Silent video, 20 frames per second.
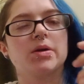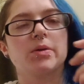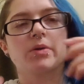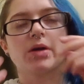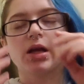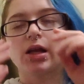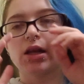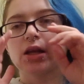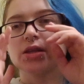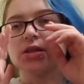When
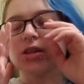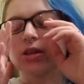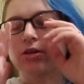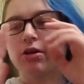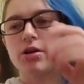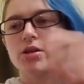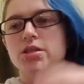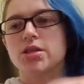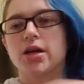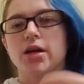I learnt to
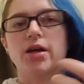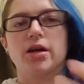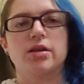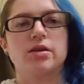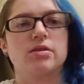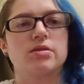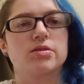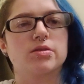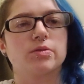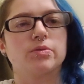crochet, I
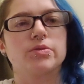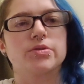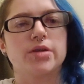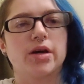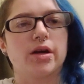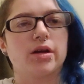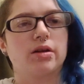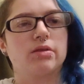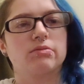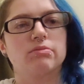used tools that
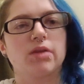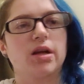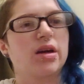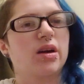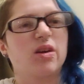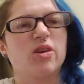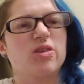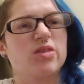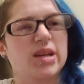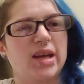I
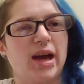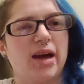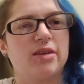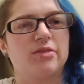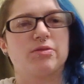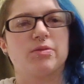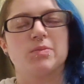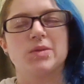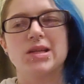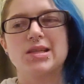already had
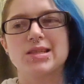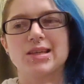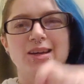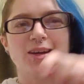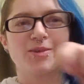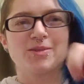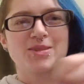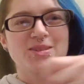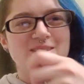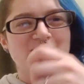from knitting.
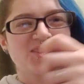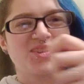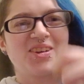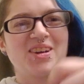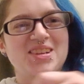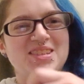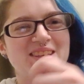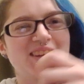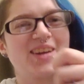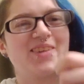I was
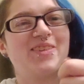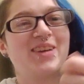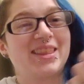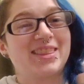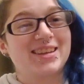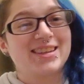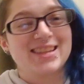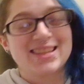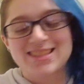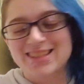crocheting with
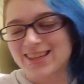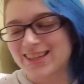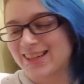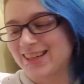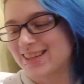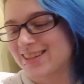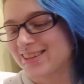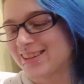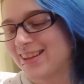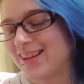a knitting
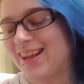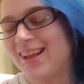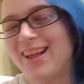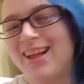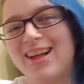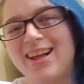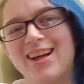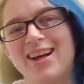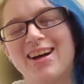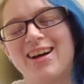needle,
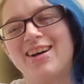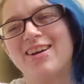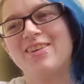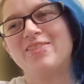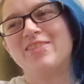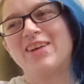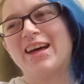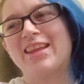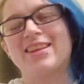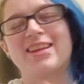
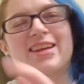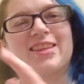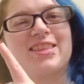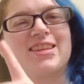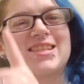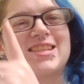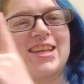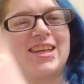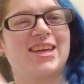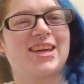and like
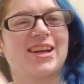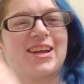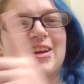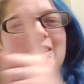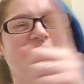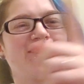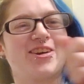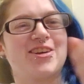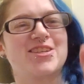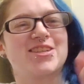the singular
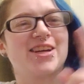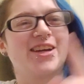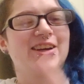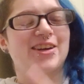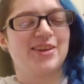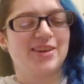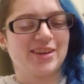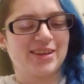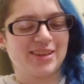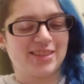crochet
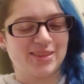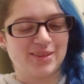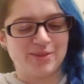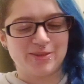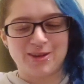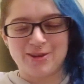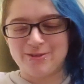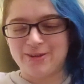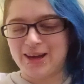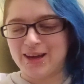hook that
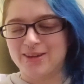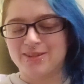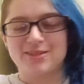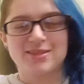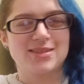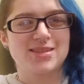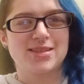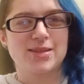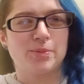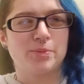we
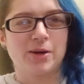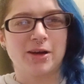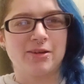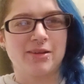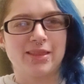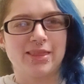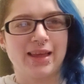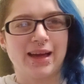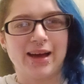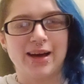found somewhere
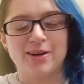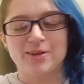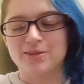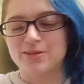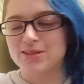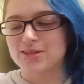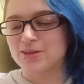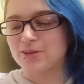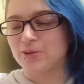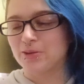in the
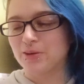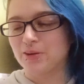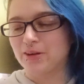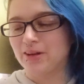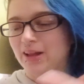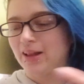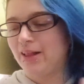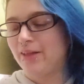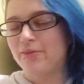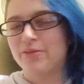house,
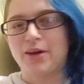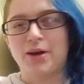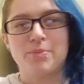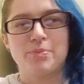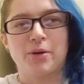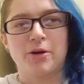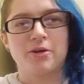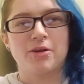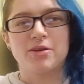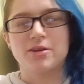or that I
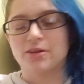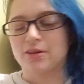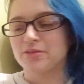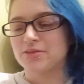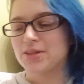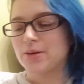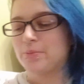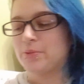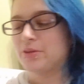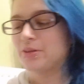borrowed off
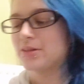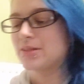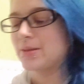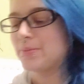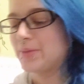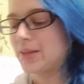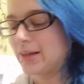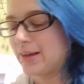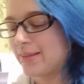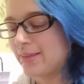someone or
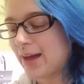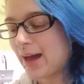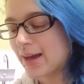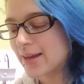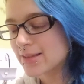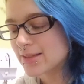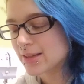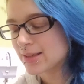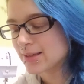something like that.